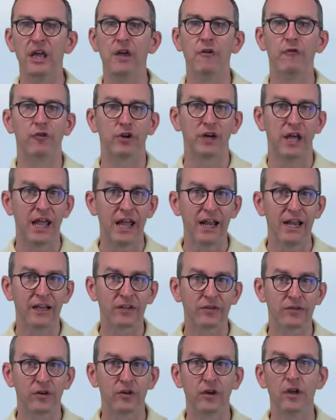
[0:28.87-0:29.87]
for
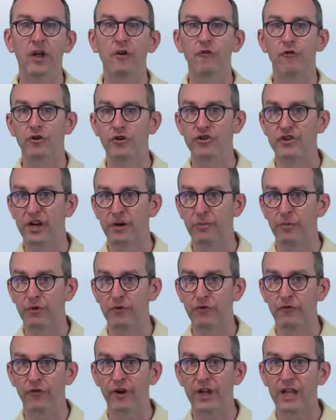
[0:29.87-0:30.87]
Electron, for
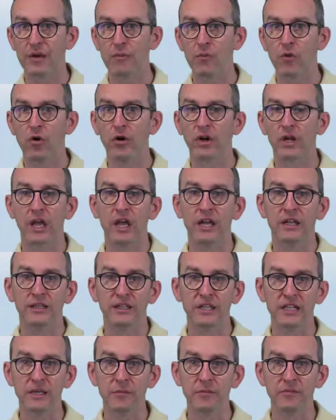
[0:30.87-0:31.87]
SharePoint Framework,
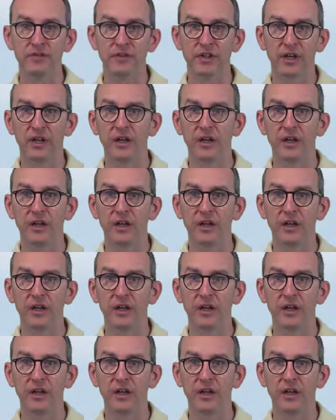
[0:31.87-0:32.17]
Teams,